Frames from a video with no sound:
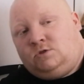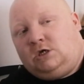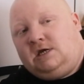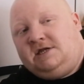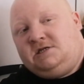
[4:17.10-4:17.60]

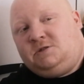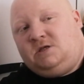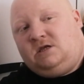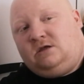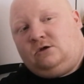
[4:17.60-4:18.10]
So it is
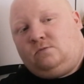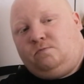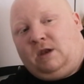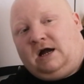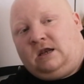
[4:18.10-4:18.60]
the
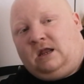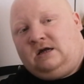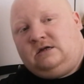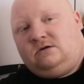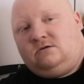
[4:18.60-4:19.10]
Black
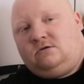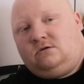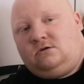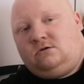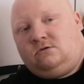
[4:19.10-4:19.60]
Light
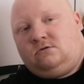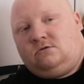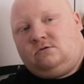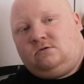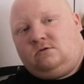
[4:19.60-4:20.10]

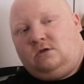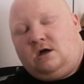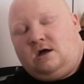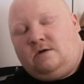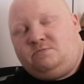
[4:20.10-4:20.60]
Day
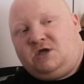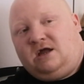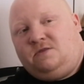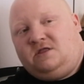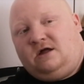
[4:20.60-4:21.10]
of
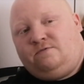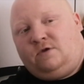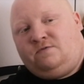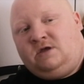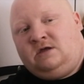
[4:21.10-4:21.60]
the Dead
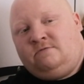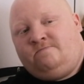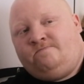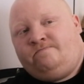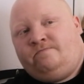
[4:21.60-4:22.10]
fluffy
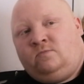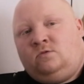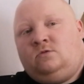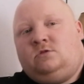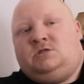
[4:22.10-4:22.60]

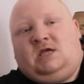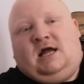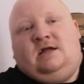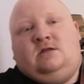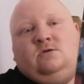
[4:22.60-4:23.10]

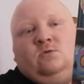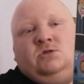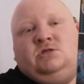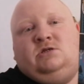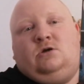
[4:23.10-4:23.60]
signed,
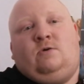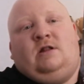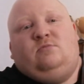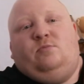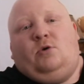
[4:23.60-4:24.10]
which is
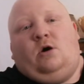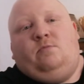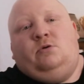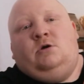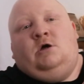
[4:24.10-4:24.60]
incredible
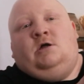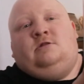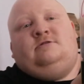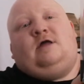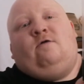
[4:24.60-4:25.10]
pop.
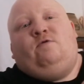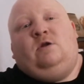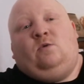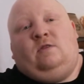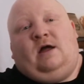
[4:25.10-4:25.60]

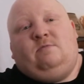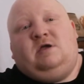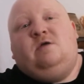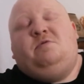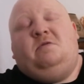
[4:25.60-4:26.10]
Definitely one that I'm
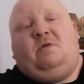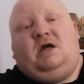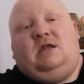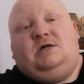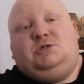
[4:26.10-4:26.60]
keeping in my
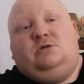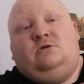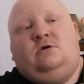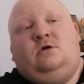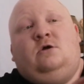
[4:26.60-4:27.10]
collection,
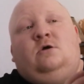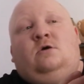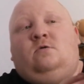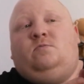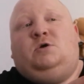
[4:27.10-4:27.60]

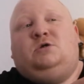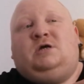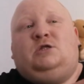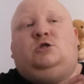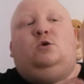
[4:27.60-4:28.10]
because
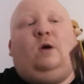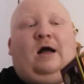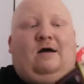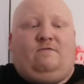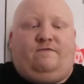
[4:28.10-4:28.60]
I do
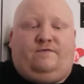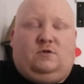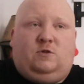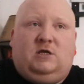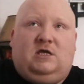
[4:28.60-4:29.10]
have
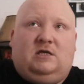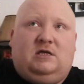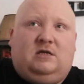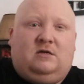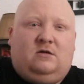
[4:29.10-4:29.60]

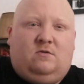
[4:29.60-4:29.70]
the